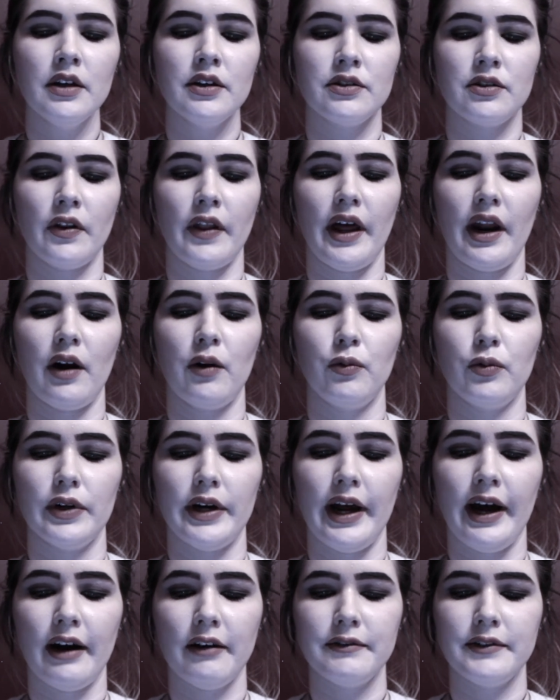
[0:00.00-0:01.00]
so that I
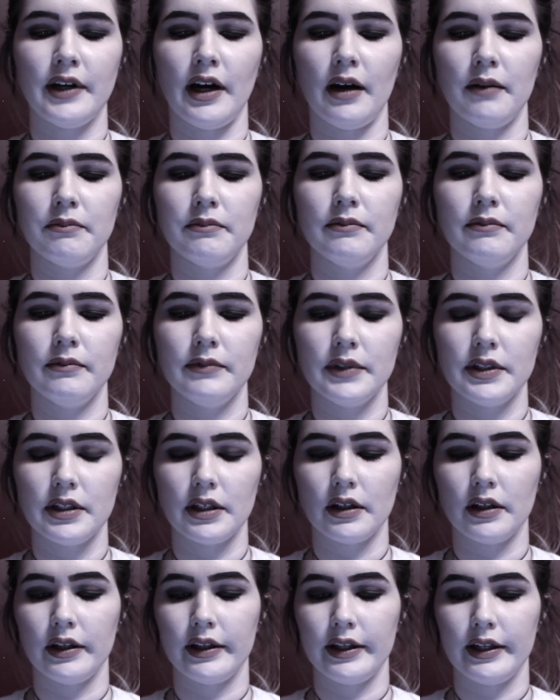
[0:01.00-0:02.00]
would have time
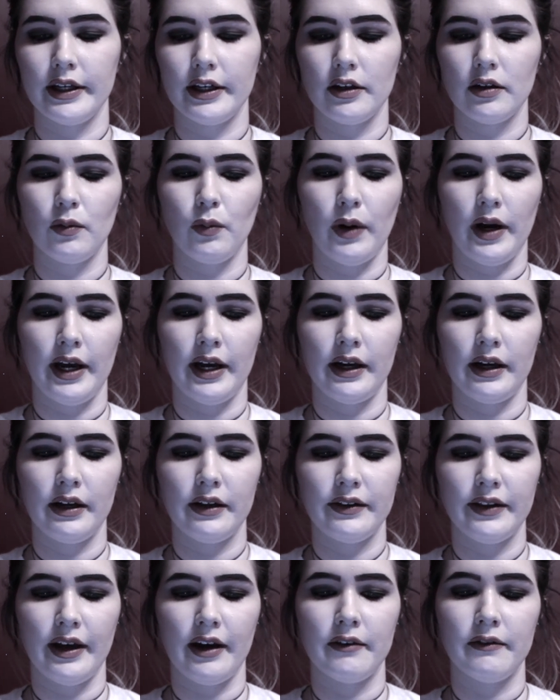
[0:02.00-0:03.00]
to clear
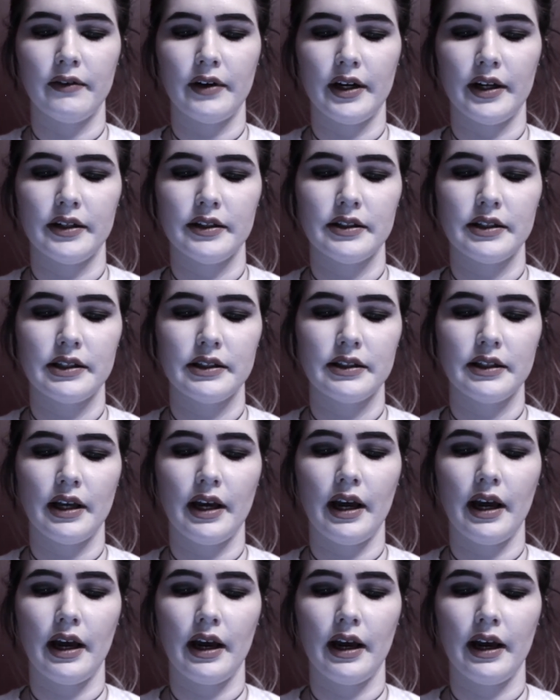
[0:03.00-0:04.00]
away the evidence
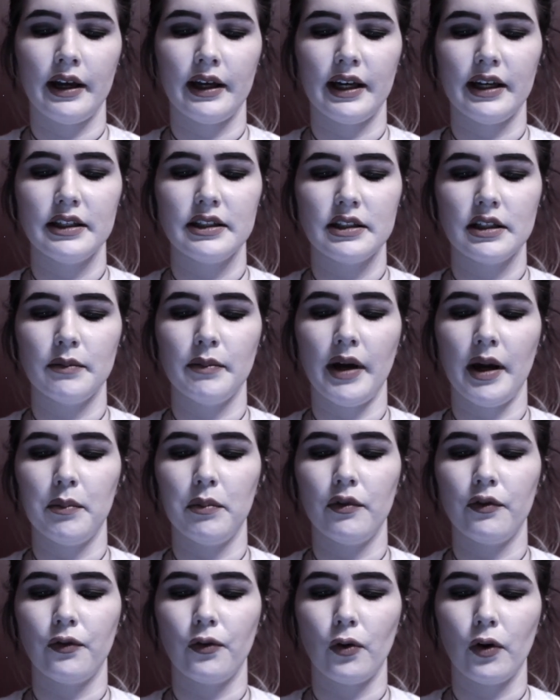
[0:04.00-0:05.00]
and get to
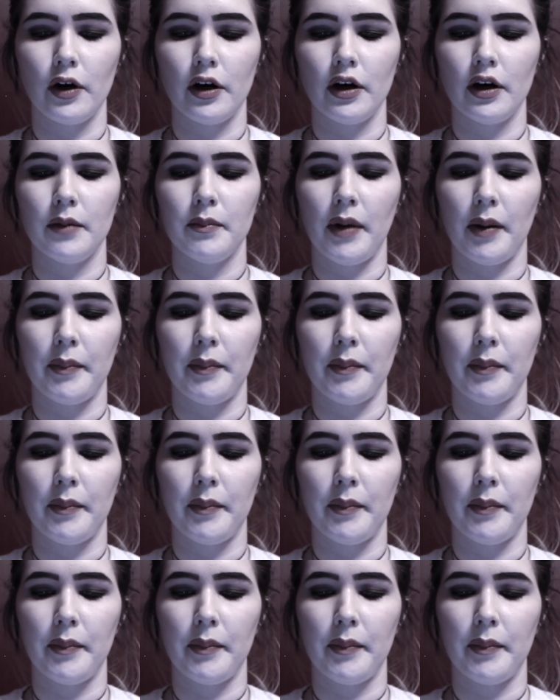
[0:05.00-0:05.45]
bed before